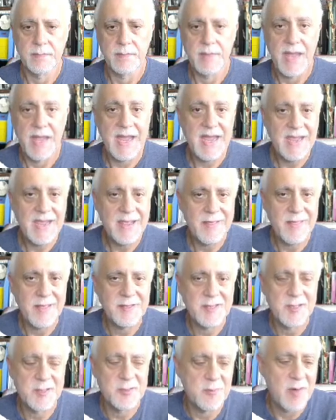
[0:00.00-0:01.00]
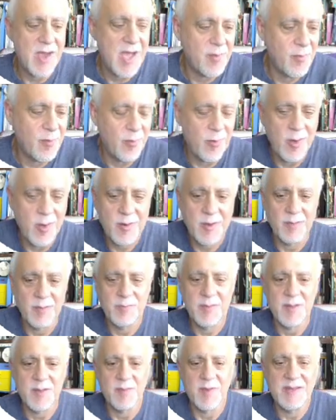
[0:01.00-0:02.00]
Hey, this is Rob.
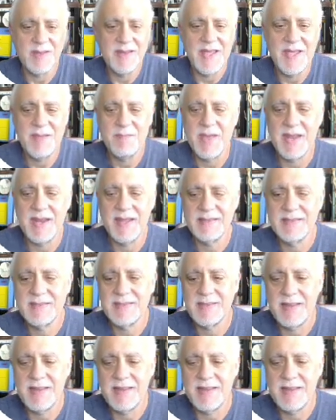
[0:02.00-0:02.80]
Welcome to Monday Minutes.